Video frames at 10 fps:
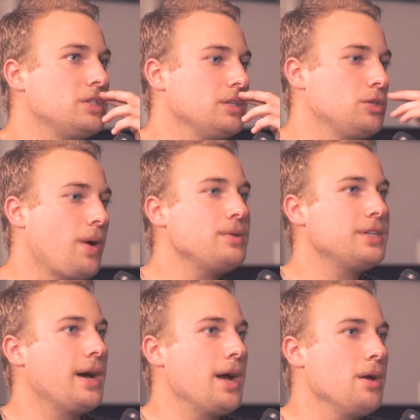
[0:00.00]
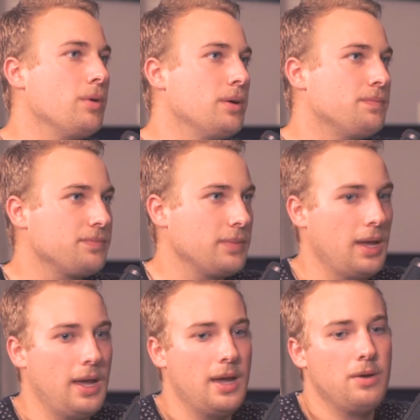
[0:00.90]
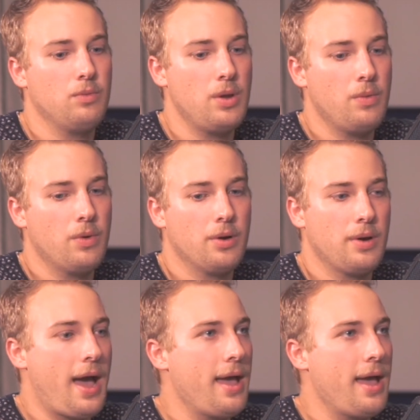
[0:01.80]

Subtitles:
So I was in Iowa, and we were